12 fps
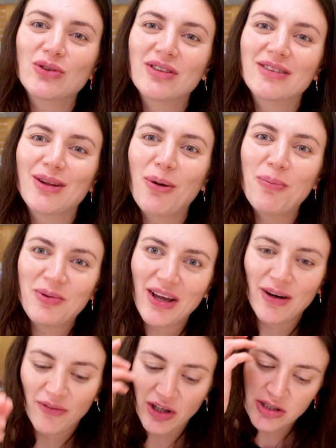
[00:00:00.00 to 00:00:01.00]
on the top,
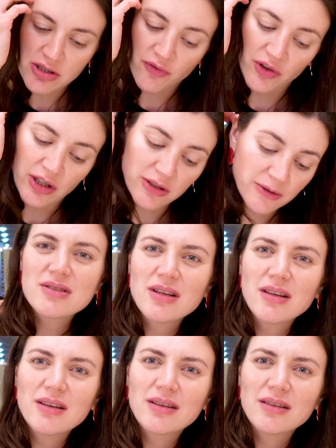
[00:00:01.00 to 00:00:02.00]
yeah, Leche flan. It's
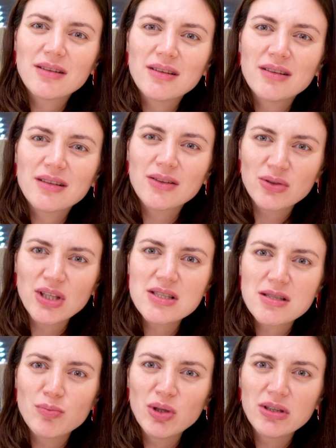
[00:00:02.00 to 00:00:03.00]
like
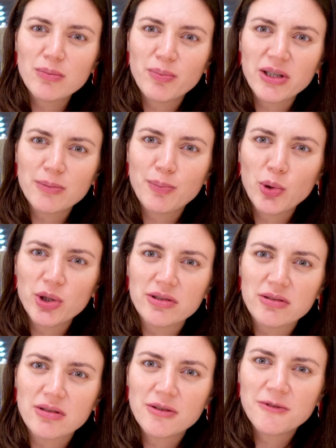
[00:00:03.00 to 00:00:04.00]
condensed milk but boiled.